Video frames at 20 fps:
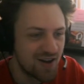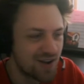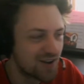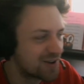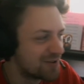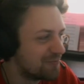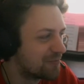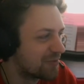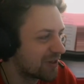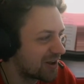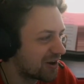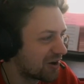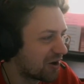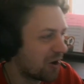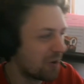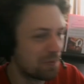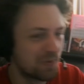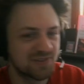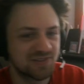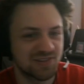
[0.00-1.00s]
complete
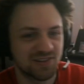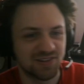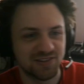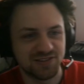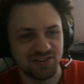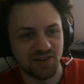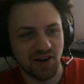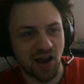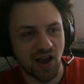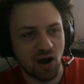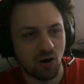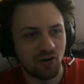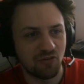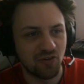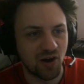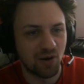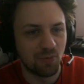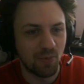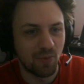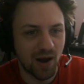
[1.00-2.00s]
opposite to how I
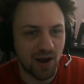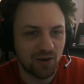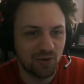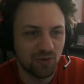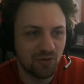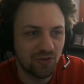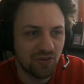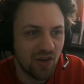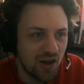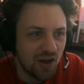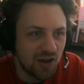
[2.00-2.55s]
found Michael's.